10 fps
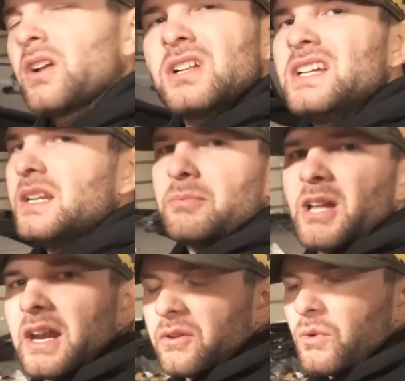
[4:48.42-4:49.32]
Cleaned up a
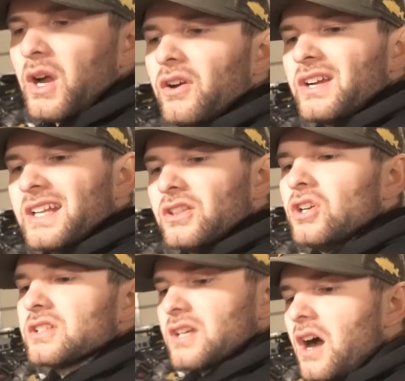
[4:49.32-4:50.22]
lot of the wiring. It
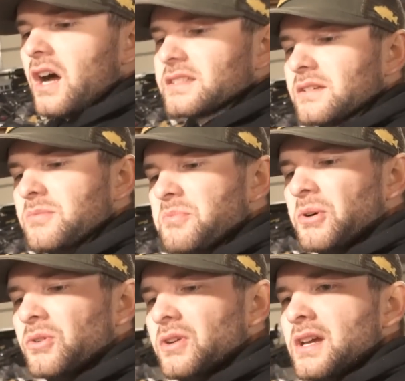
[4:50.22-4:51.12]
looks awesome. The
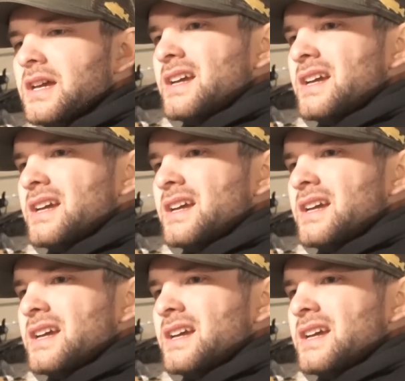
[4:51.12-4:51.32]
boat